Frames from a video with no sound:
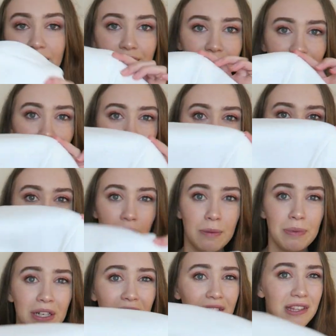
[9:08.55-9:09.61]
It is
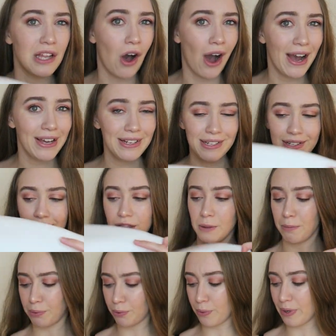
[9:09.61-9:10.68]
incredibly light.
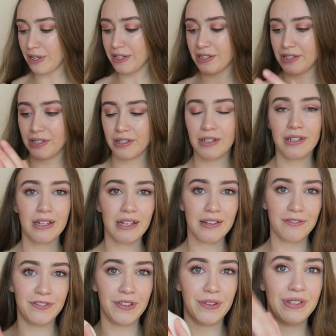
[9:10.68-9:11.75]
The print
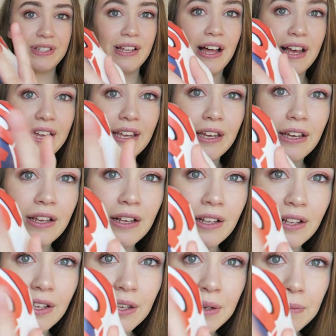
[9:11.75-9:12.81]
feels like
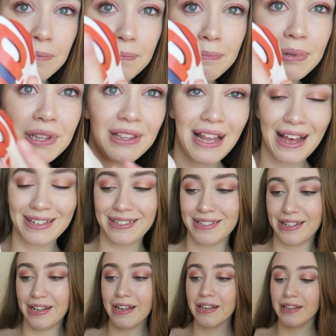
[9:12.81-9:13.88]

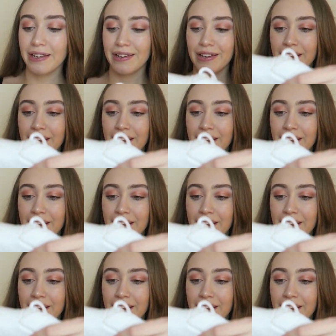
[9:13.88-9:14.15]
plastic.